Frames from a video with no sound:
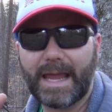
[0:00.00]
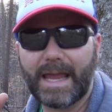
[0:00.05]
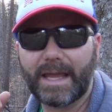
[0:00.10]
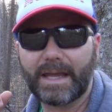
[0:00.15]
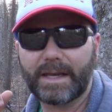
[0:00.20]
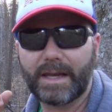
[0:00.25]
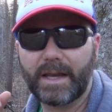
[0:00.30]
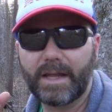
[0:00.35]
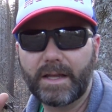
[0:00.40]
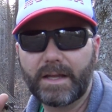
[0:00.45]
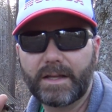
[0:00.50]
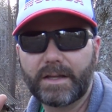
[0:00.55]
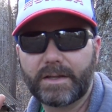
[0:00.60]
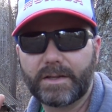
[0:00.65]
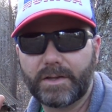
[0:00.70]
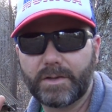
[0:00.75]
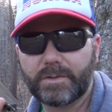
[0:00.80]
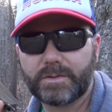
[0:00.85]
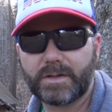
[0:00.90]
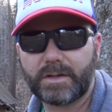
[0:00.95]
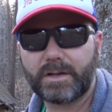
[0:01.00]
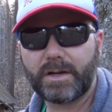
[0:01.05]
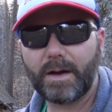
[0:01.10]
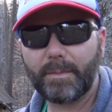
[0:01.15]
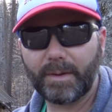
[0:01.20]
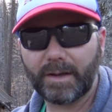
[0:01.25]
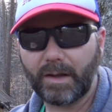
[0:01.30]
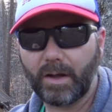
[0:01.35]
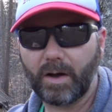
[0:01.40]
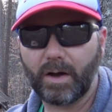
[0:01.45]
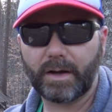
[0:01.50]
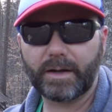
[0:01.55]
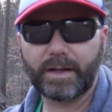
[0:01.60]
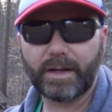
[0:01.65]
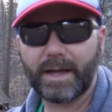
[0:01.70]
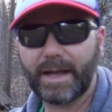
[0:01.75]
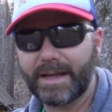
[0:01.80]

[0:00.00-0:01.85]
and use a come along